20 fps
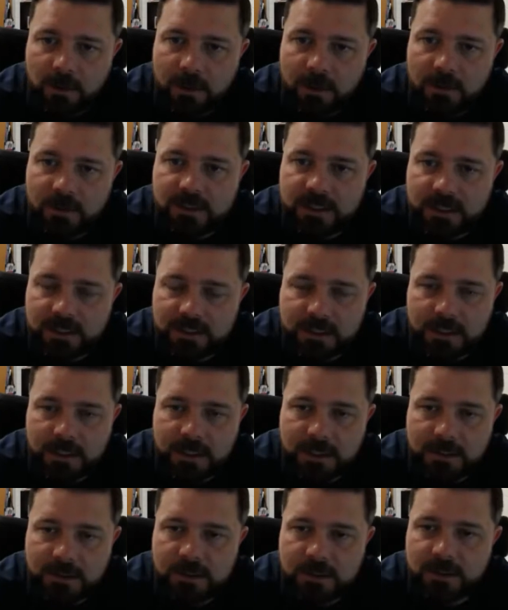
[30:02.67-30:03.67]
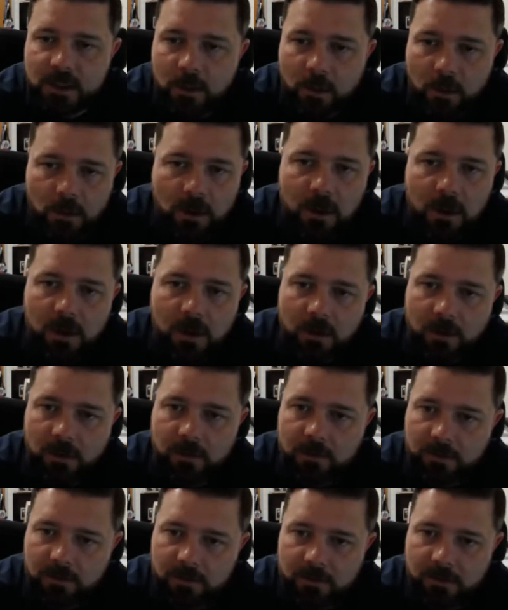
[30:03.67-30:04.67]
their season is so long.
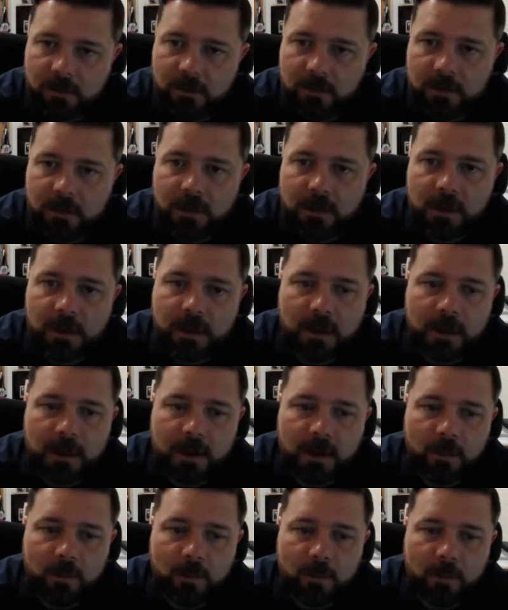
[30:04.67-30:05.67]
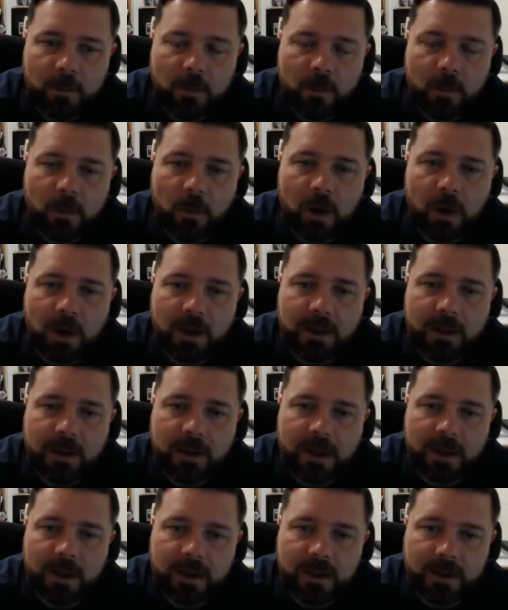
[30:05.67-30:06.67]
Um, but we walk
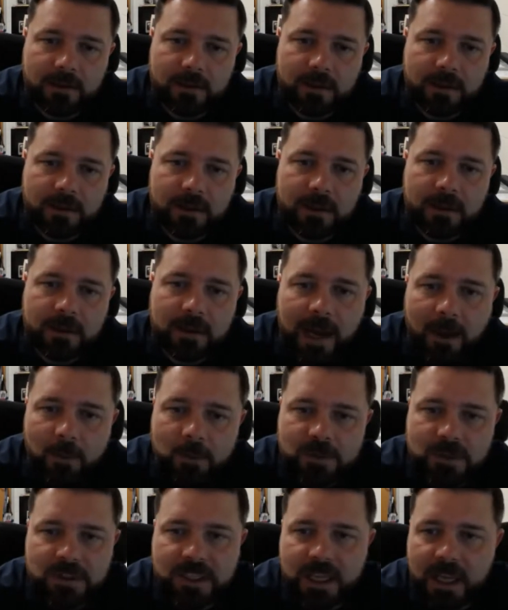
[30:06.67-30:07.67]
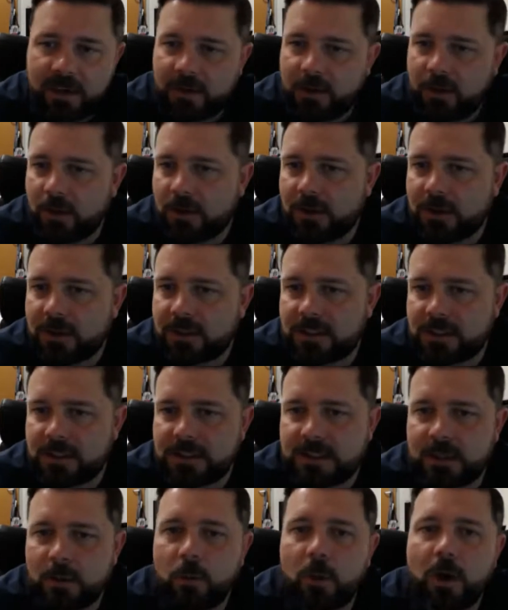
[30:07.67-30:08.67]
in, and I was just kind of curious to
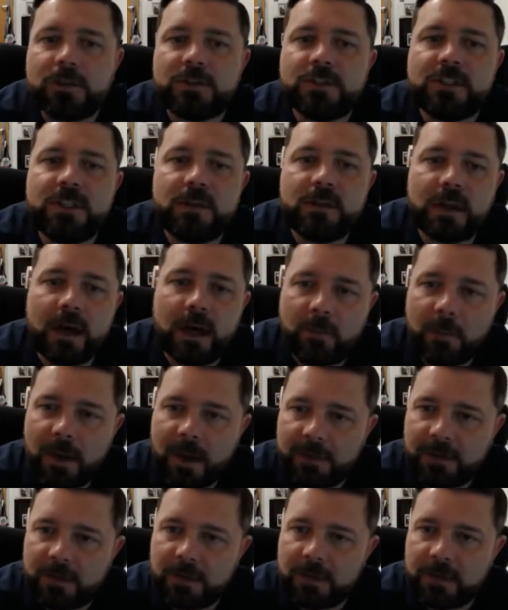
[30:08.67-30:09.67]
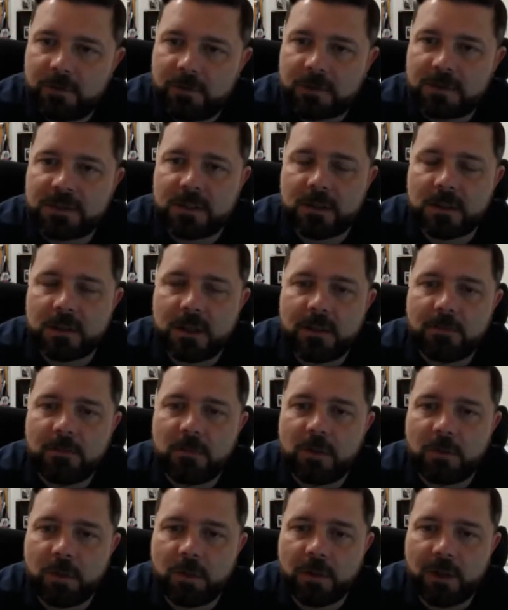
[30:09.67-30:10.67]
see what she thought about the difference in the
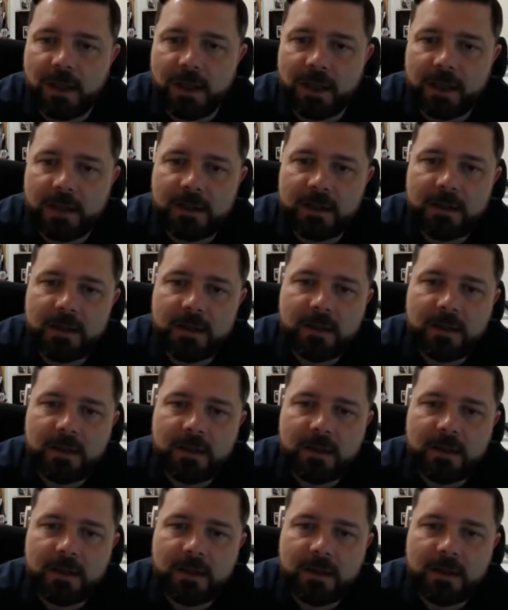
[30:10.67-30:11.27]
level of play.